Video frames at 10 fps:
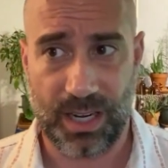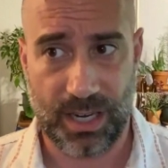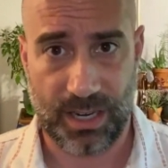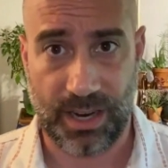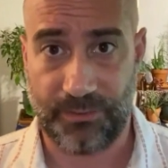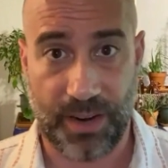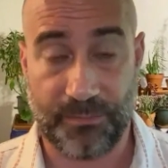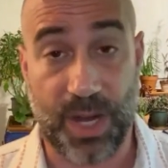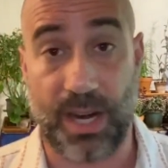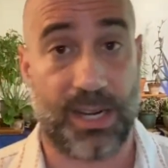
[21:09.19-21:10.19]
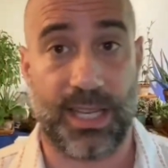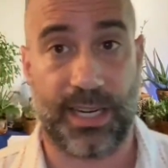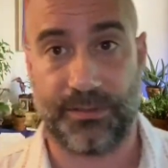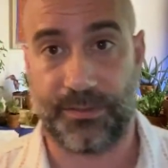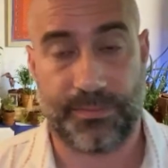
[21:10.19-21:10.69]
I've bought a
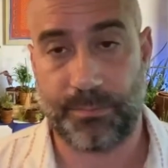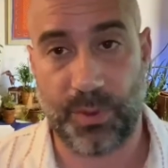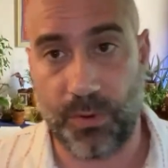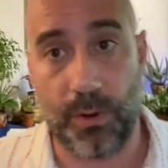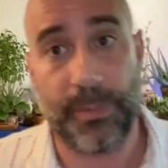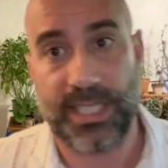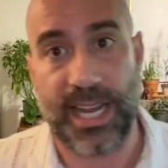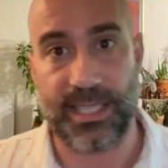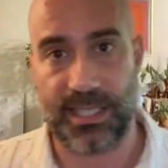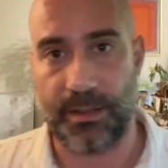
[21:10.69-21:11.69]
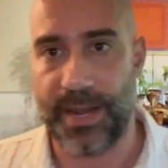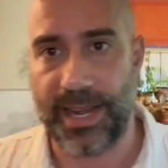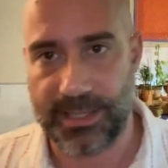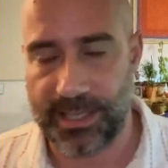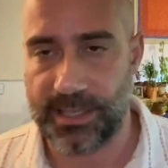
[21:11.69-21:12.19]
lot of performance ads in the
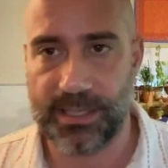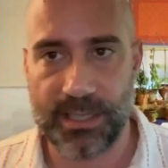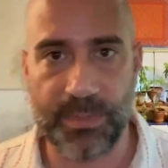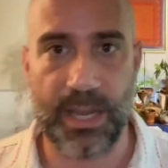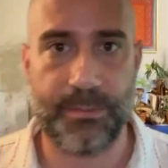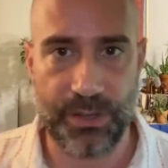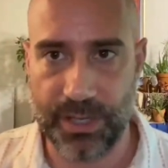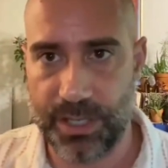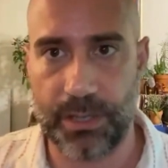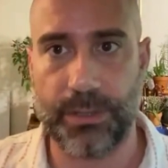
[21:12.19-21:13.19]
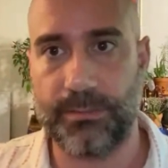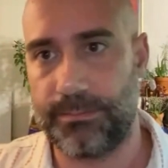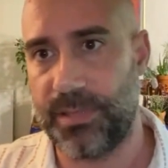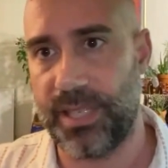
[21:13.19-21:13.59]
past, and sometimes you can show a